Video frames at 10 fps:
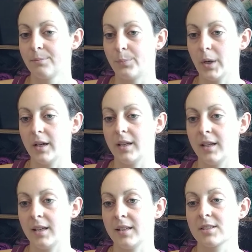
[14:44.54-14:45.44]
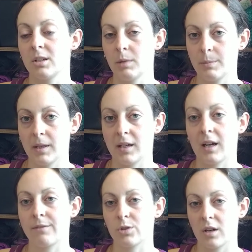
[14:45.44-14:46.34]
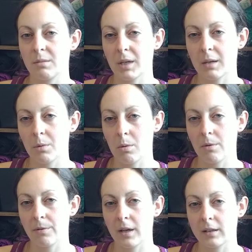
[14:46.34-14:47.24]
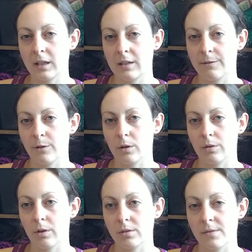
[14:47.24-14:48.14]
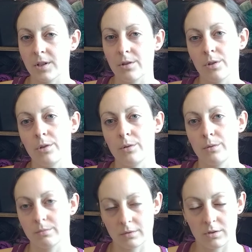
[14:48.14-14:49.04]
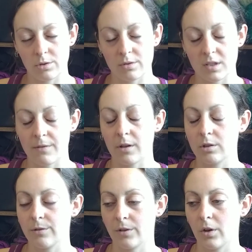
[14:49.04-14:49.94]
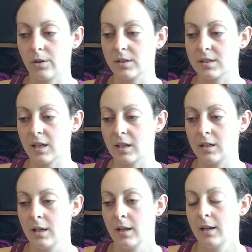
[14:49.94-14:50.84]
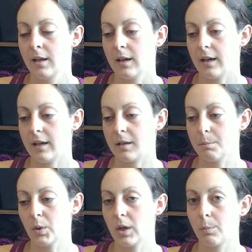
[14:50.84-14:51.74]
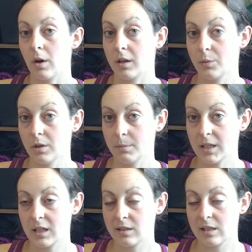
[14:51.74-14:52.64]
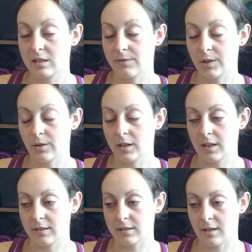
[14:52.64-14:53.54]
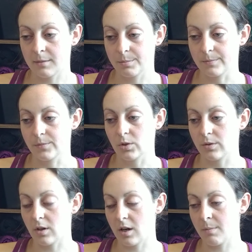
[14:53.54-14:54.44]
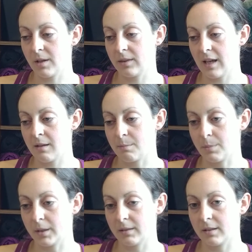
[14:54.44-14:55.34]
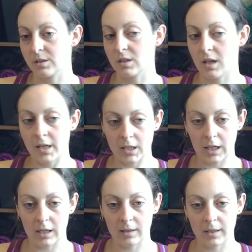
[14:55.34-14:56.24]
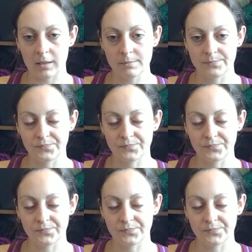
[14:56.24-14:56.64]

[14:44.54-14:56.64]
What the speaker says: But it's going to be big. I've tried to make it mobile friendly for those of you who do stuff on your phone instead, but it probably will be easiest to view on a desktop. So sorry about that, but there's a lot of data there.